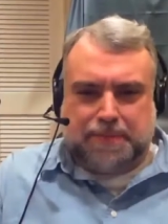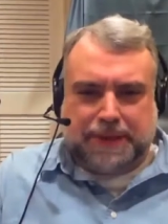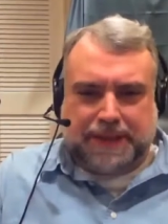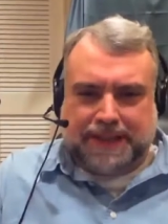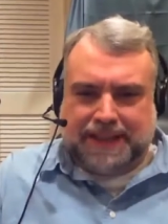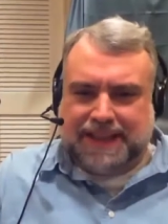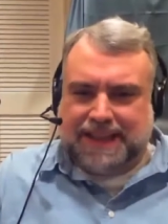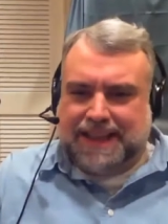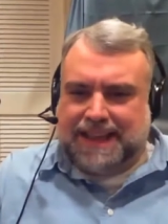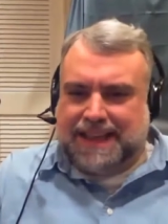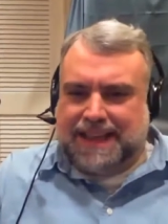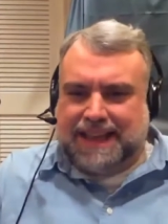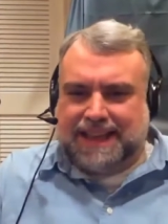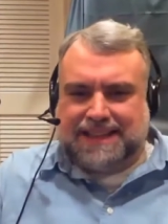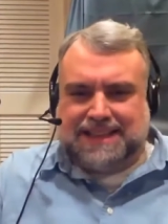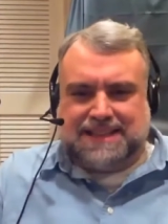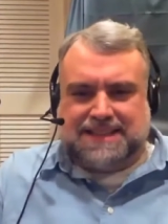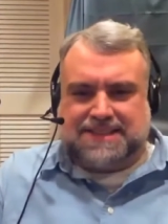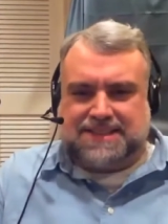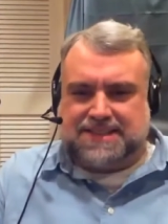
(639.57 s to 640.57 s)
but
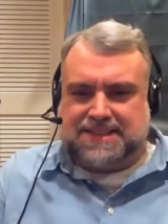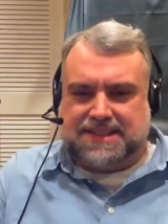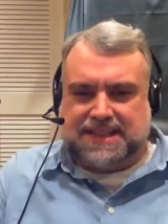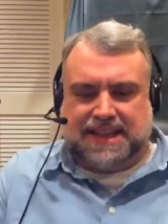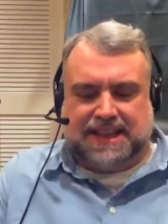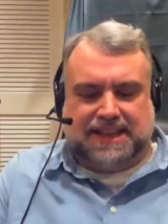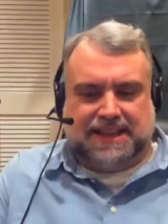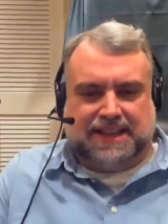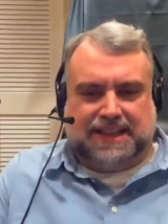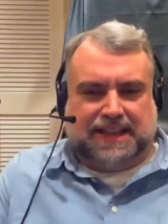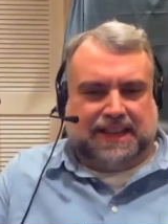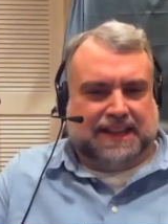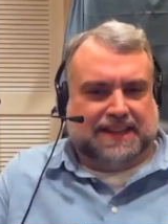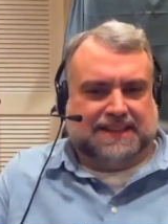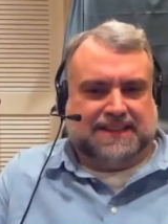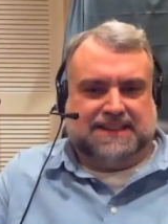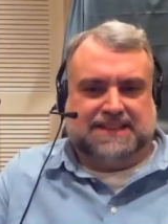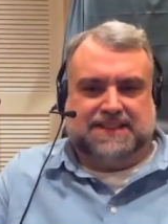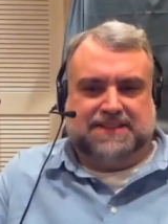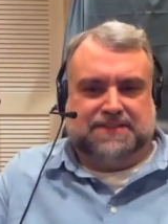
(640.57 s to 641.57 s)
it
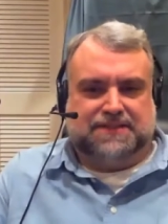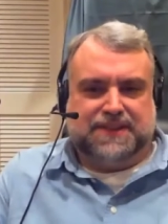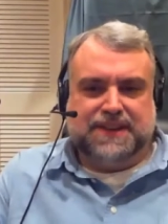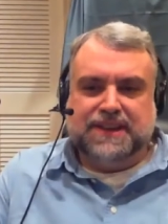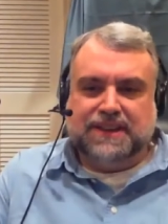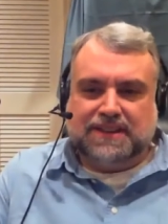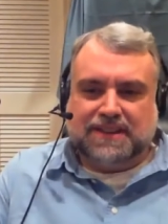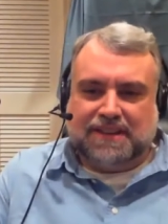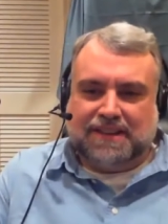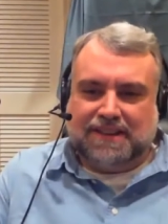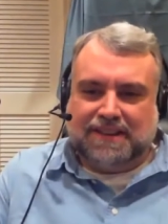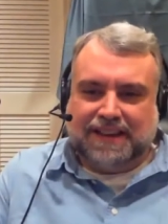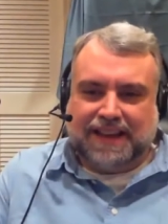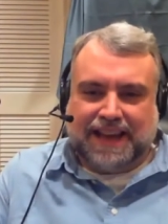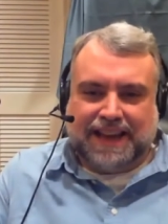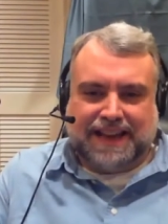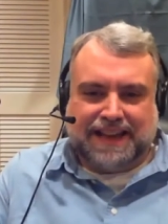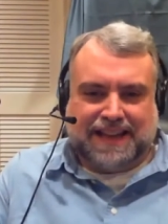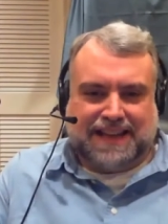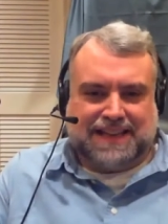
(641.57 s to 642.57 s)
doesn't feel long,
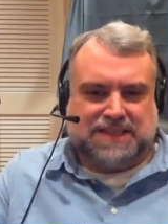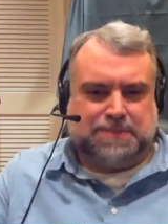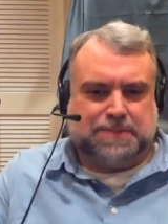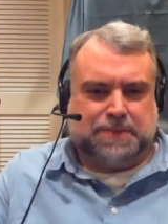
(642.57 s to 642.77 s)
and it gets